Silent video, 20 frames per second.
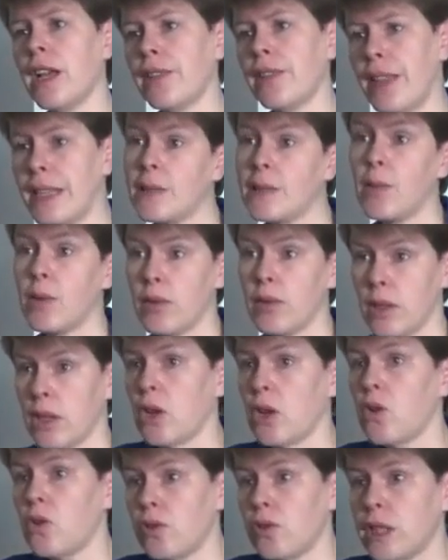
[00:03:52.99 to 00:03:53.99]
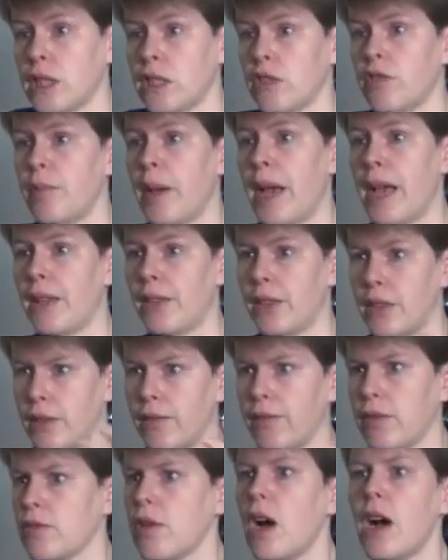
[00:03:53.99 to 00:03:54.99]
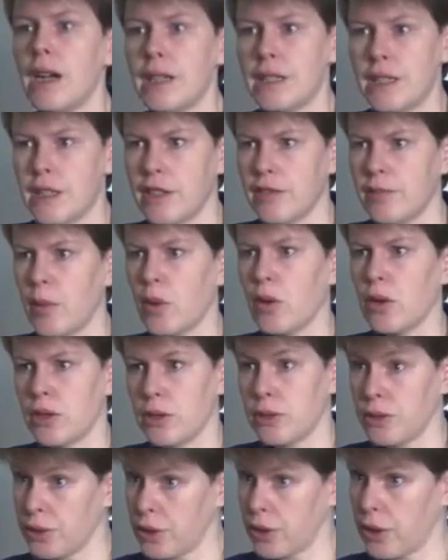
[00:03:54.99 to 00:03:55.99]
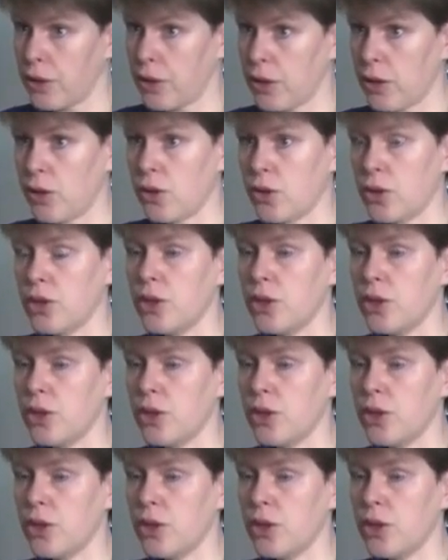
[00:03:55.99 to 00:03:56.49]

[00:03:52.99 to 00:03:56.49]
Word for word: That's one of the glories of PET, the variety of molecules that, that you can